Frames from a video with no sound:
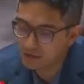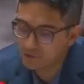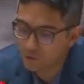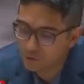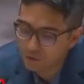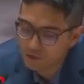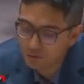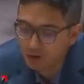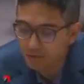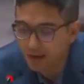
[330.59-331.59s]
Former
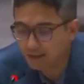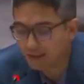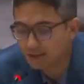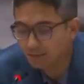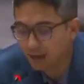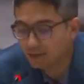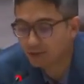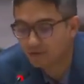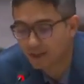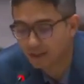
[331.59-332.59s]
Supreme Allied Commander
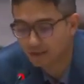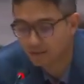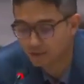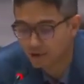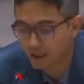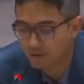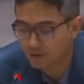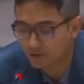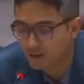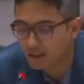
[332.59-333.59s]
of NATO, James
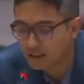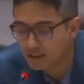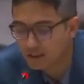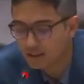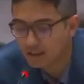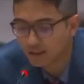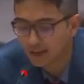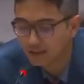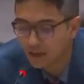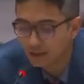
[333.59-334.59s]
Stavridis,
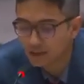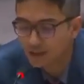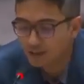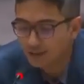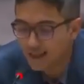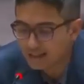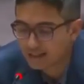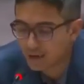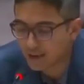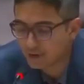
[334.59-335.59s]
acknowledged last
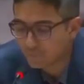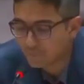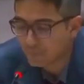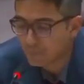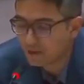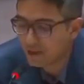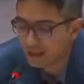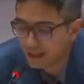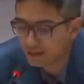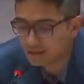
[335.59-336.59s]
May that
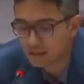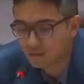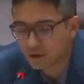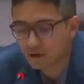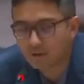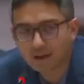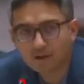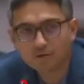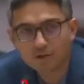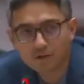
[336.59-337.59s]
analysts were correct
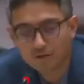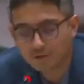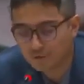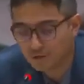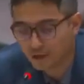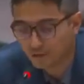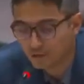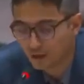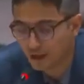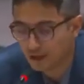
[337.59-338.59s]
to assume that
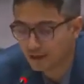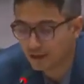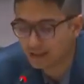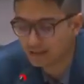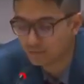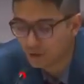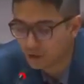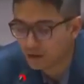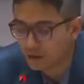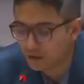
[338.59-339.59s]
Ukraine is
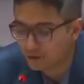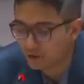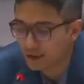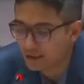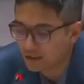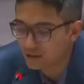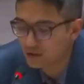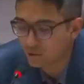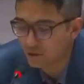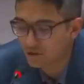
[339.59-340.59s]
burning through a
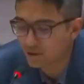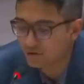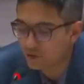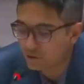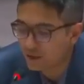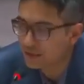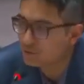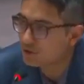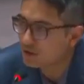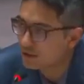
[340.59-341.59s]
year's worth of U.S.
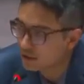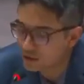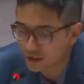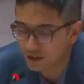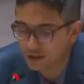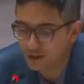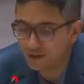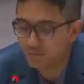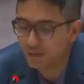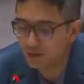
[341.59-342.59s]
production
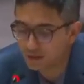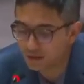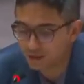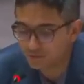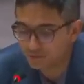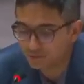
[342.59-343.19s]
monthly.